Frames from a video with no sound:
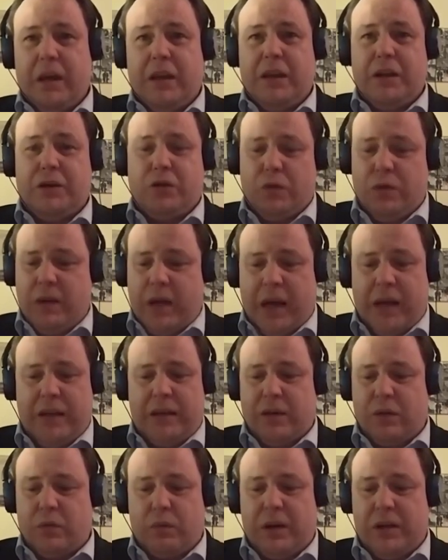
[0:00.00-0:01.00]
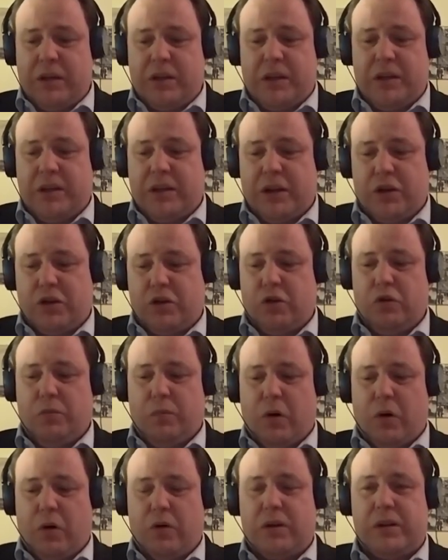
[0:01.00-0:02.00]
They don't hide their wages in a
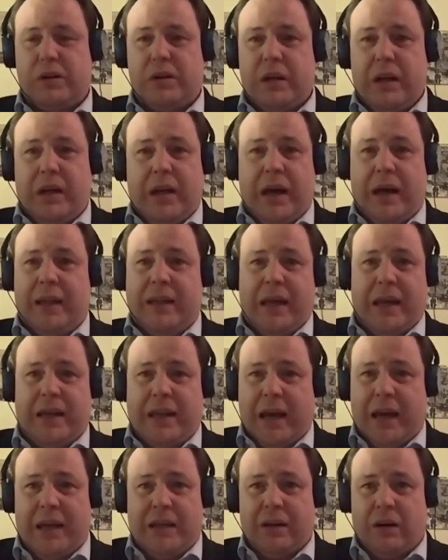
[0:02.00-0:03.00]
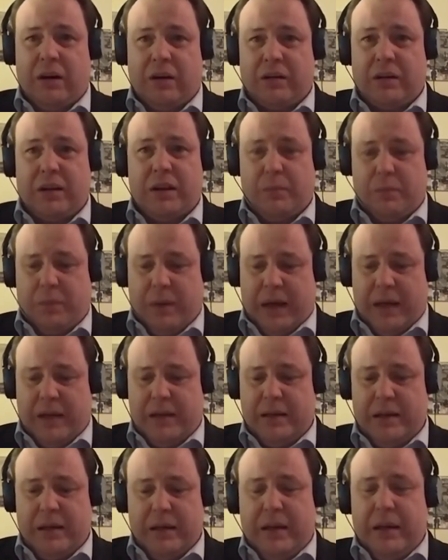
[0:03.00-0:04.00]
shoebox and then hide it under the
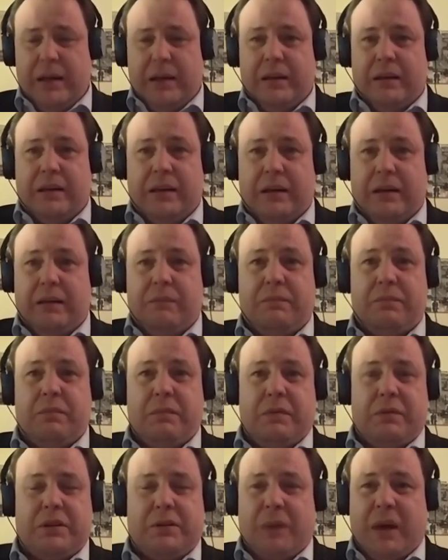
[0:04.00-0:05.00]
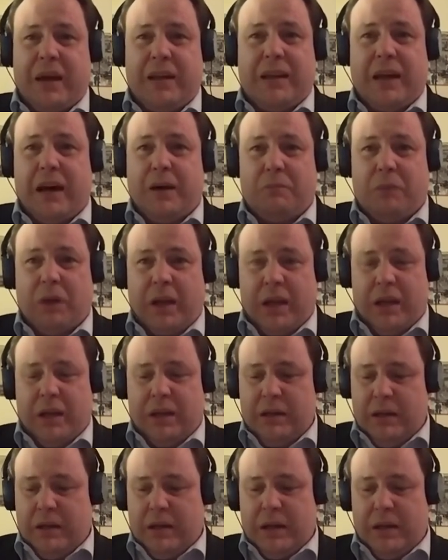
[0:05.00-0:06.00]
bed. They spend that money
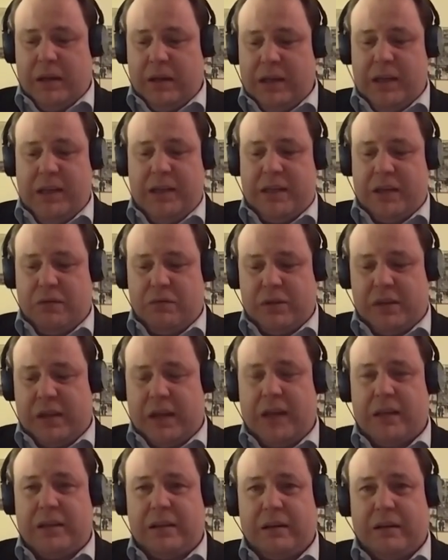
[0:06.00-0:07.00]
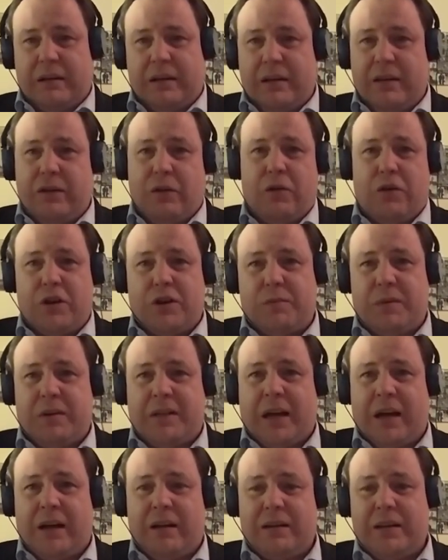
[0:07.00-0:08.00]
in the retail sector, the
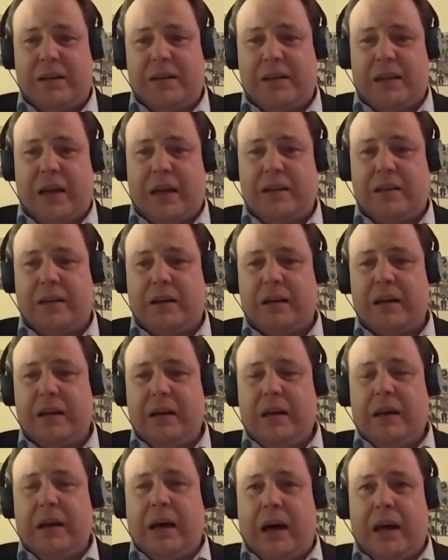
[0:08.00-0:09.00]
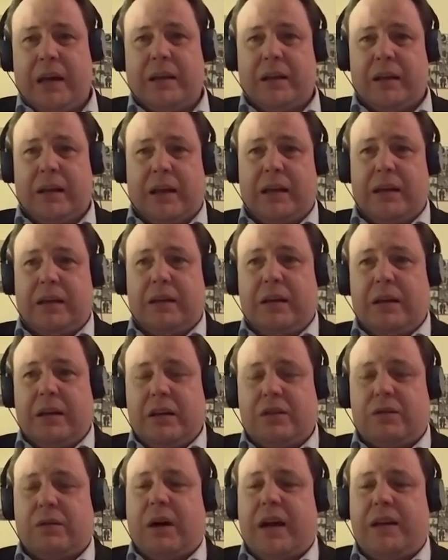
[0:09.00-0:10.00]
hospitality sector, and the like.
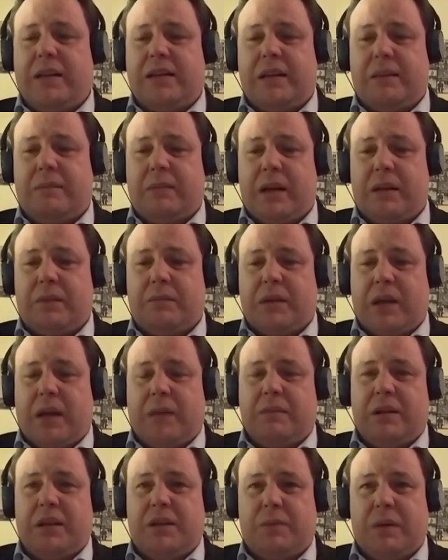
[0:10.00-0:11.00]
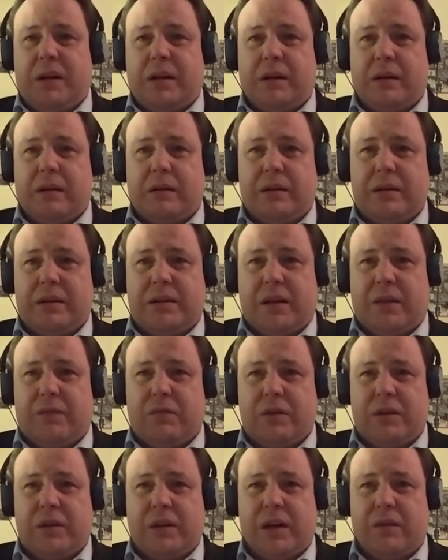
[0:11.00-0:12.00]
So I say, Madam Deputy Speaker, that
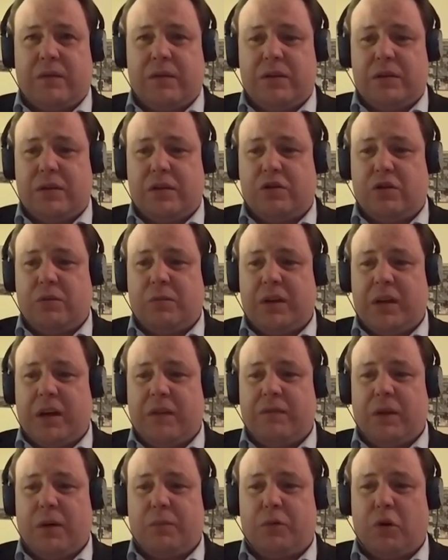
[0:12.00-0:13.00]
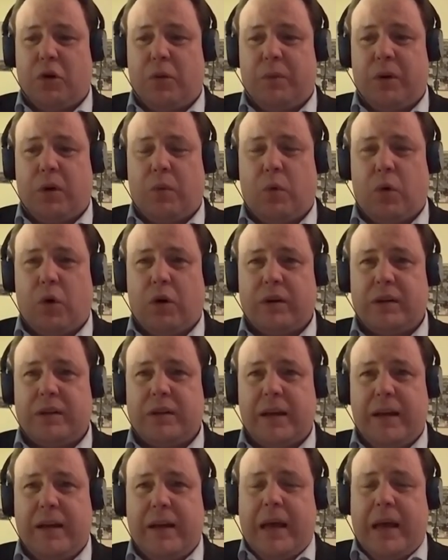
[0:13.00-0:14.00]
civil servants should be given a proper award,
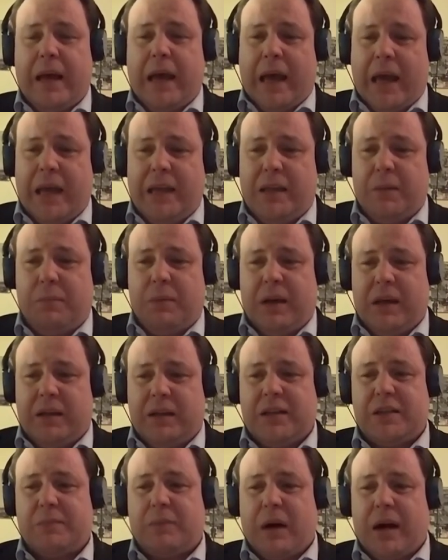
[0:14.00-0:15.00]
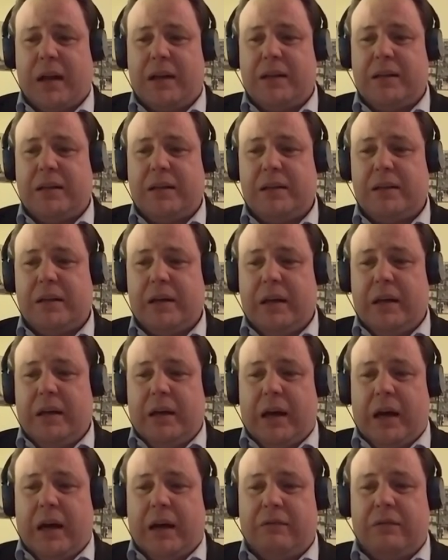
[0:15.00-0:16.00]
end the pay disparities,
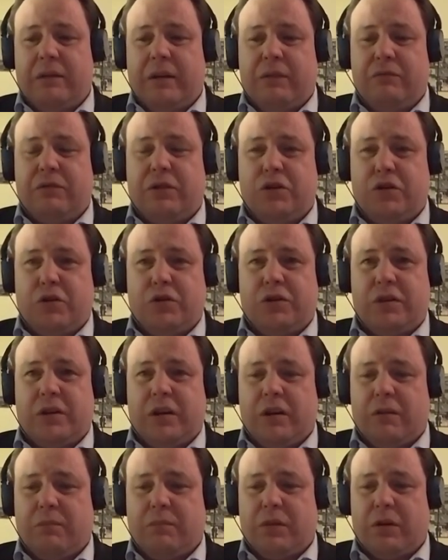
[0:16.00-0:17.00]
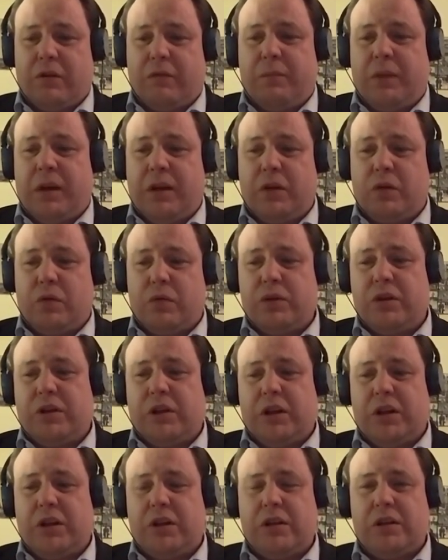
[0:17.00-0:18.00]
and reduce the number of pay
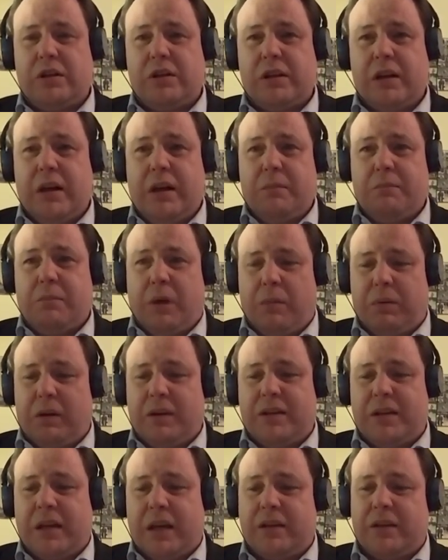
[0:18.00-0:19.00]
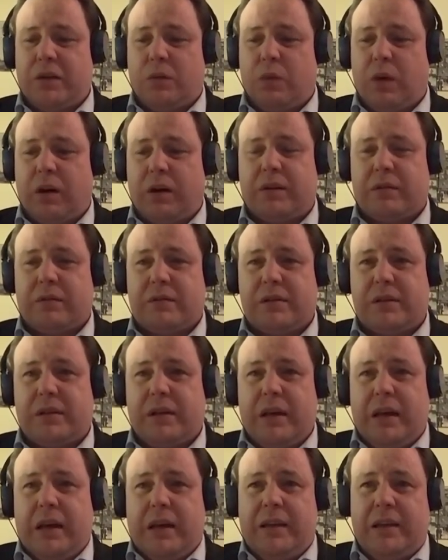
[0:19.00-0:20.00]
negotiations. Public sector workers
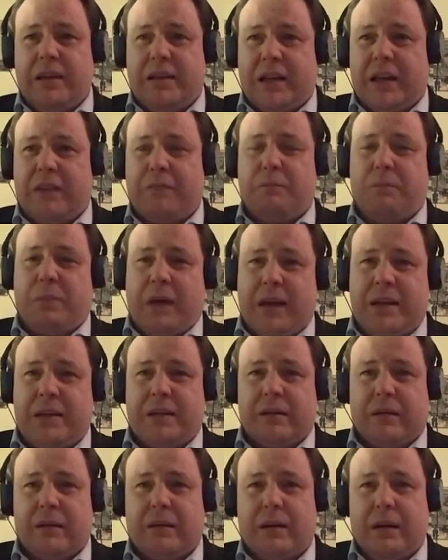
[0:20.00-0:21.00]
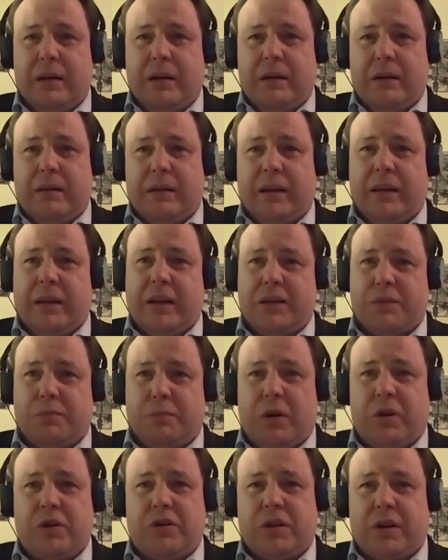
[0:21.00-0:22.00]
deserve better than this
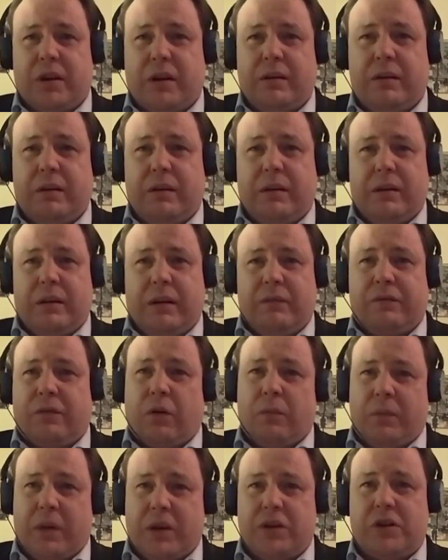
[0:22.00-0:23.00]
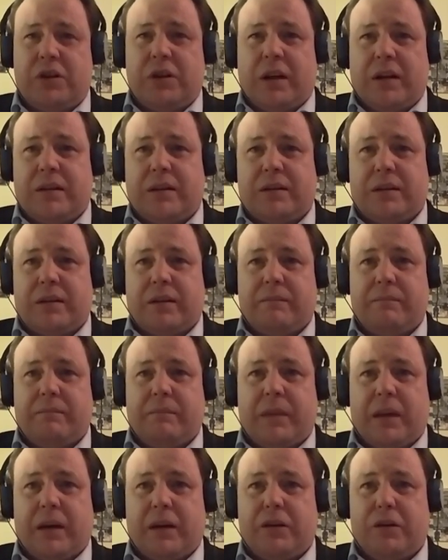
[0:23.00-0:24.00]
budget from this Chancellor.
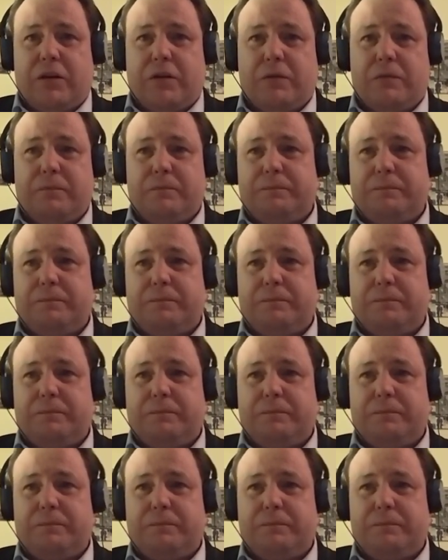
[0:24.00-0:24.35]
Thank you.